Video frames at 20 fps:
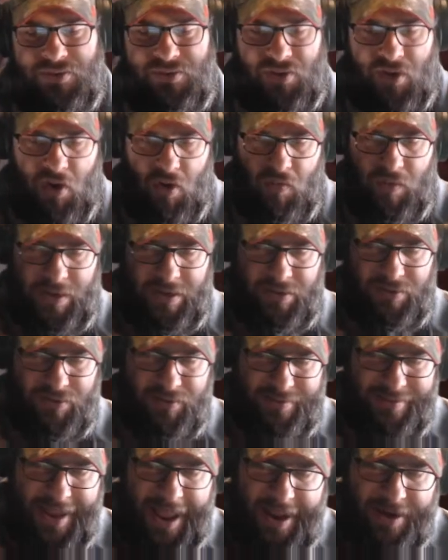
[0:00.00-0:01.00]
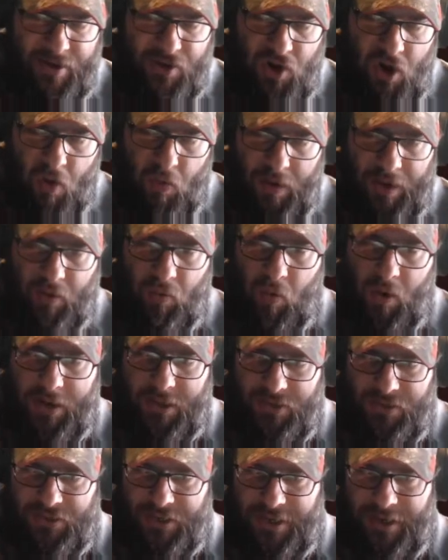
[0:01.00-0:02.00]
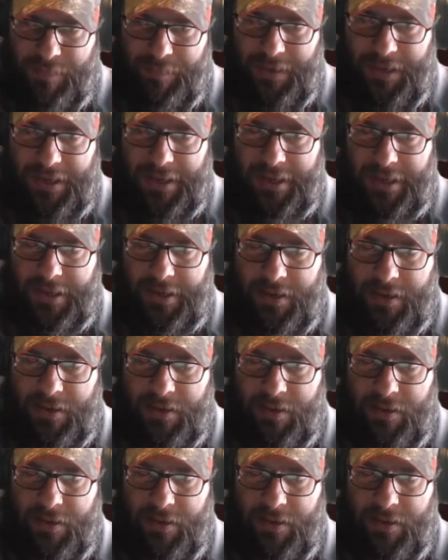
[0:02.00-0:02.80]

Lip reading: is always not knowing what it's going to be.